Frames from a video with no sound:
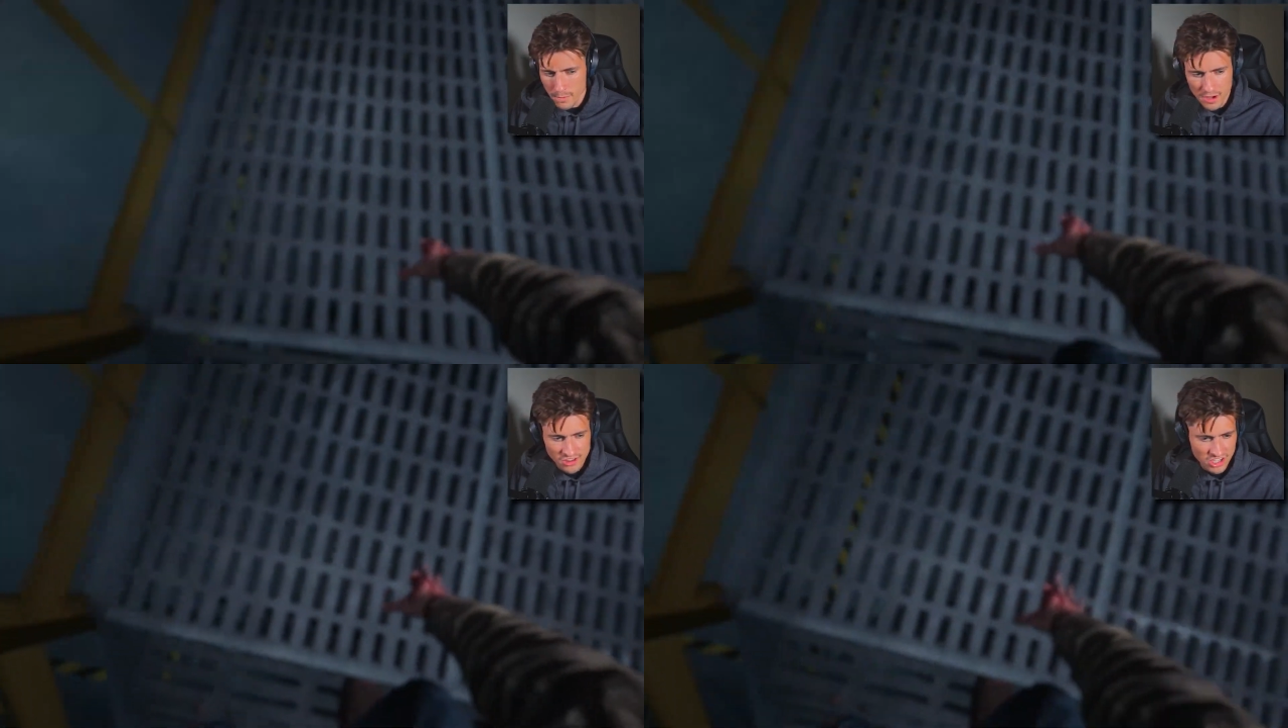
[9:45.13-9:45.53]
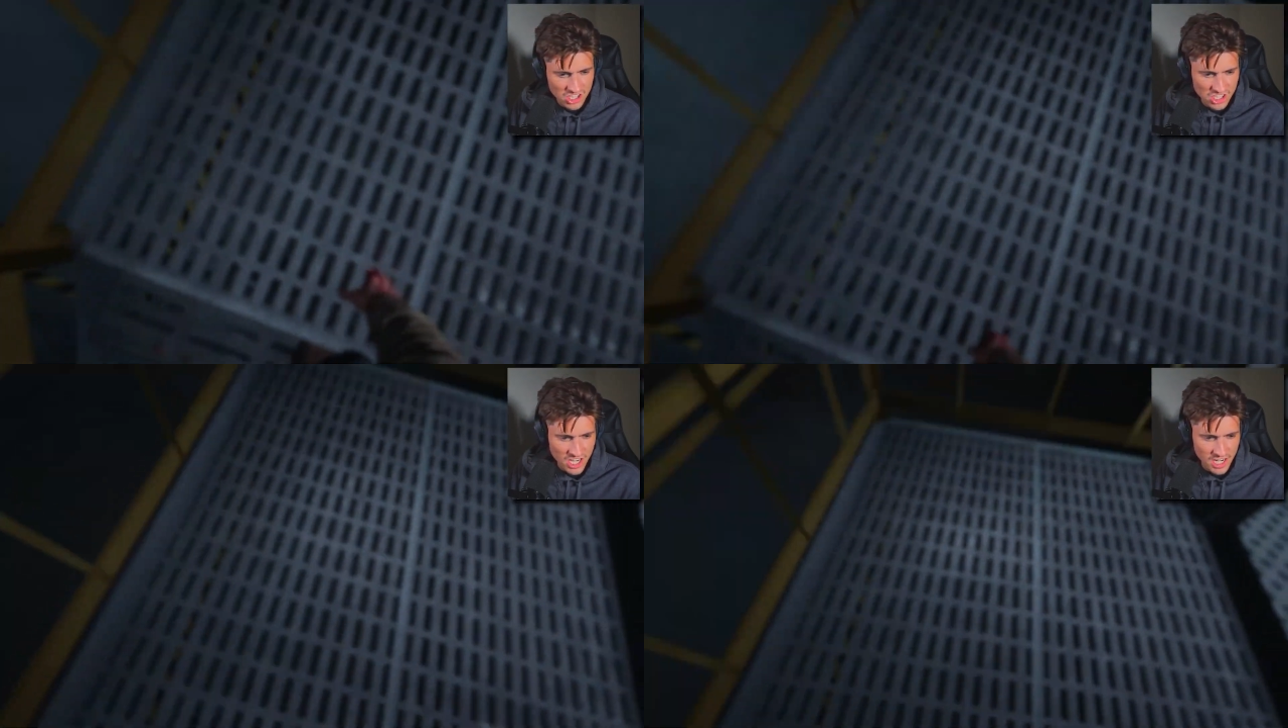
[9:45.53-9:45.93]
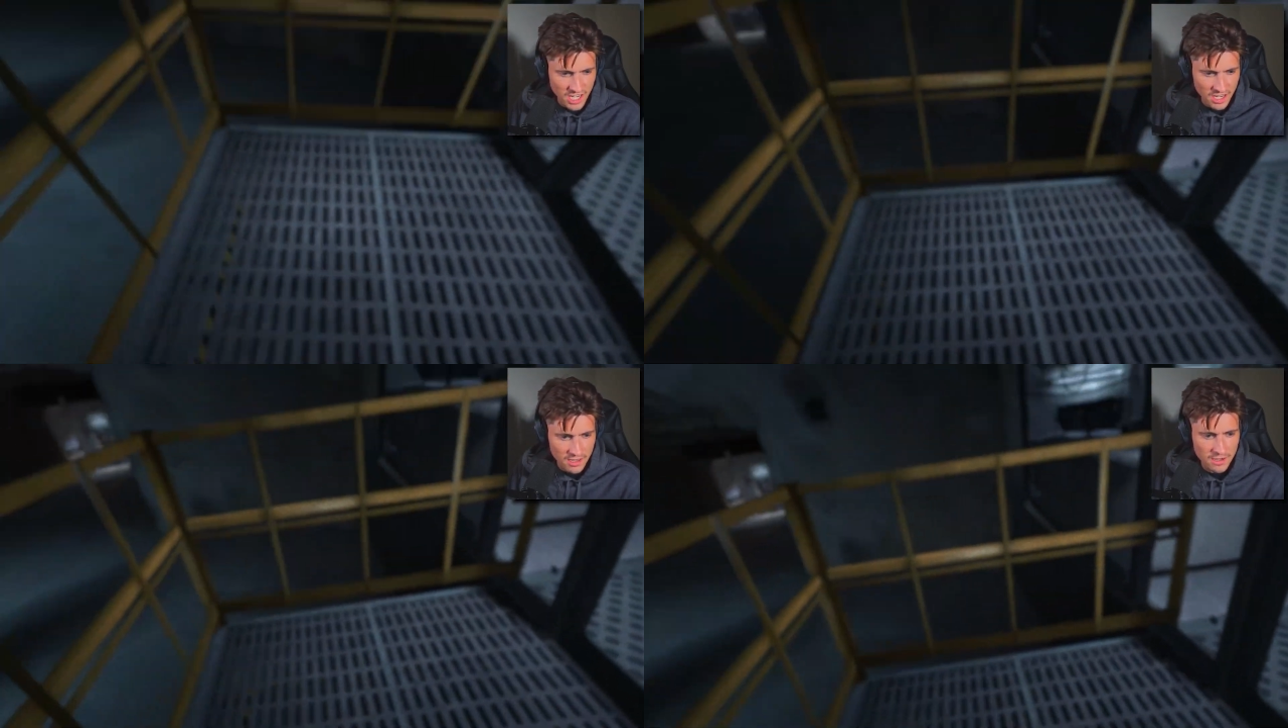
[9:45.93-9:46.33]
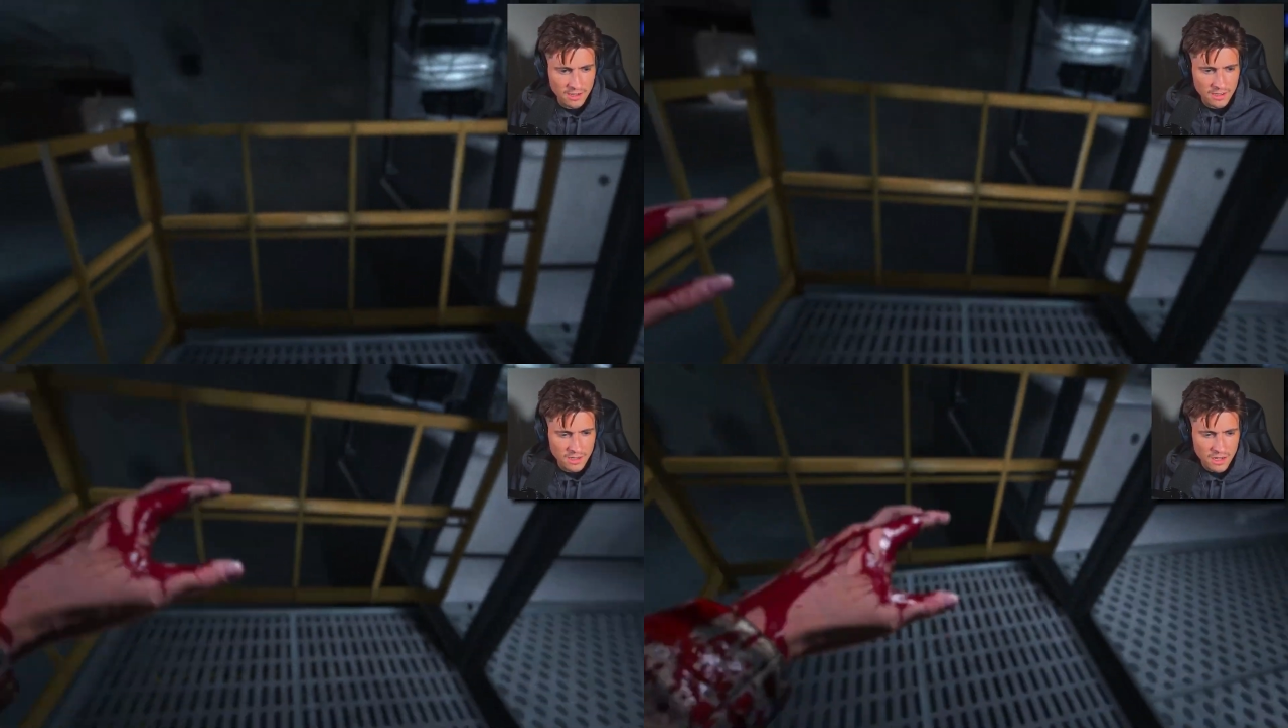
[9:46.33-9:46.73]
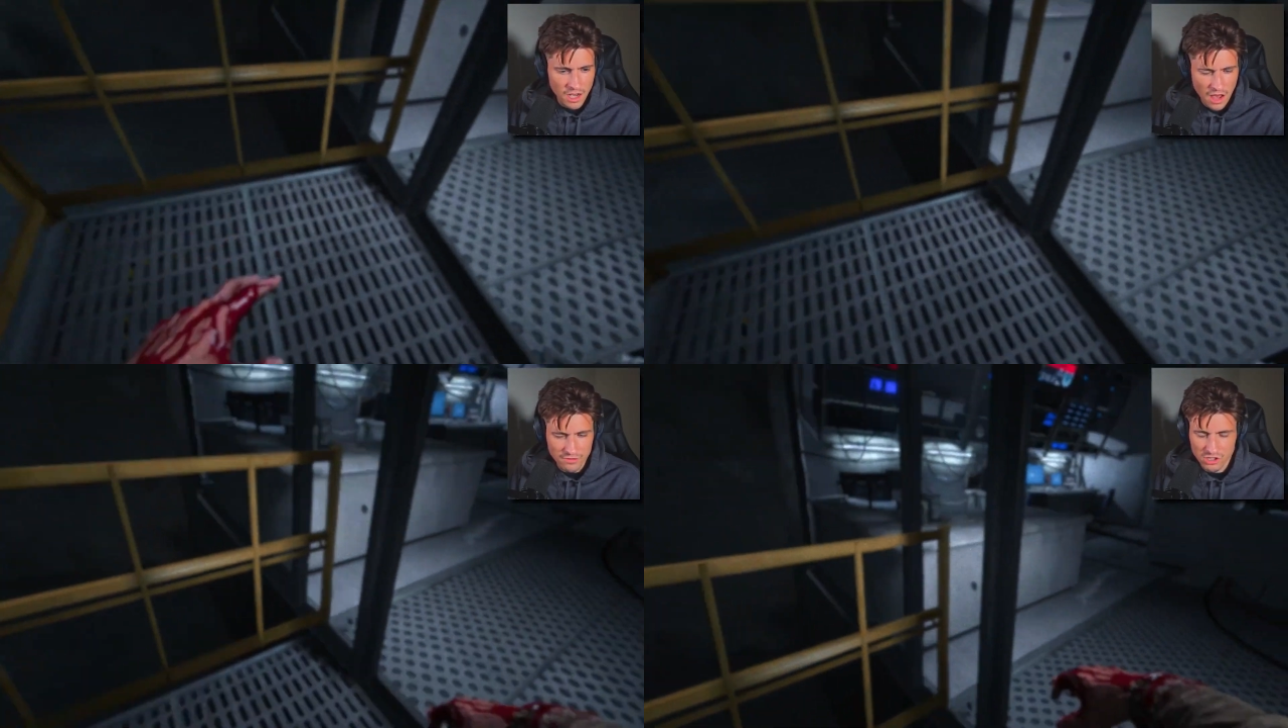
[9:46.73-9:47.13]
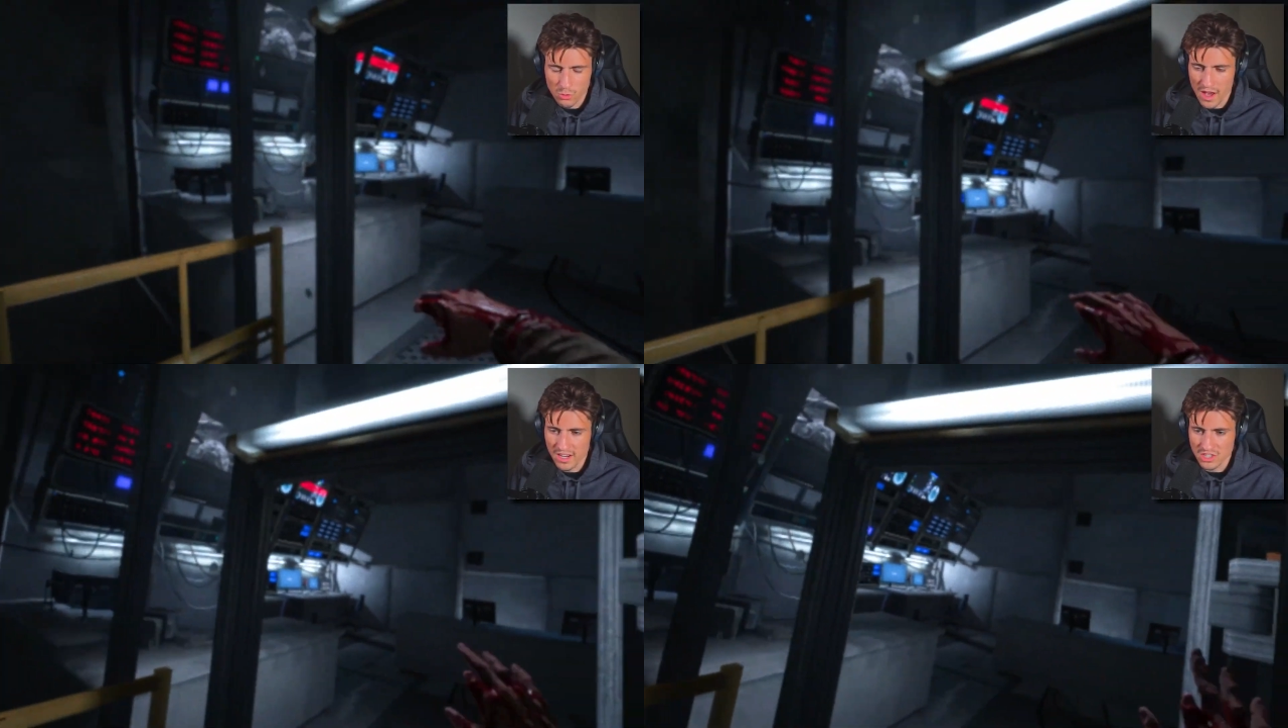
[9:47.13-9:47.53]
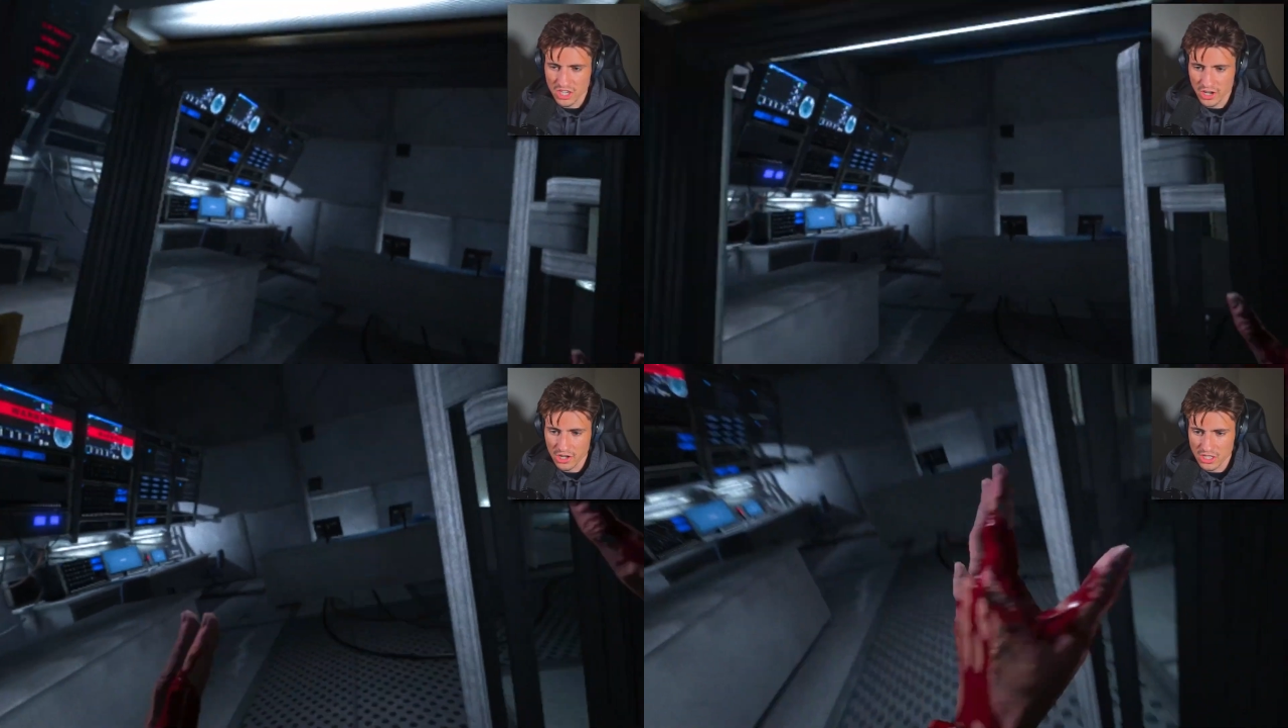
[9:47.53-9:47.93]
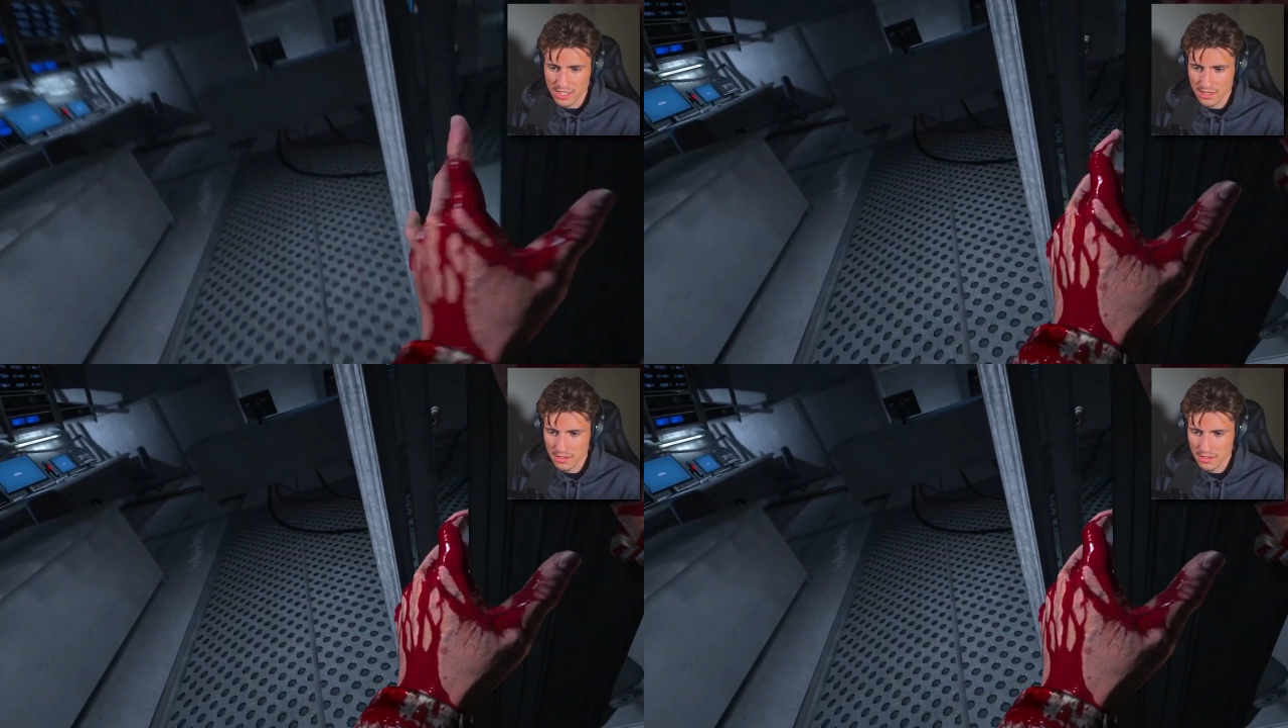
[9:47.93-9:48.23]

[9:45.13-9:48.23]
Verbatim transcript: built this city off sweat and tears.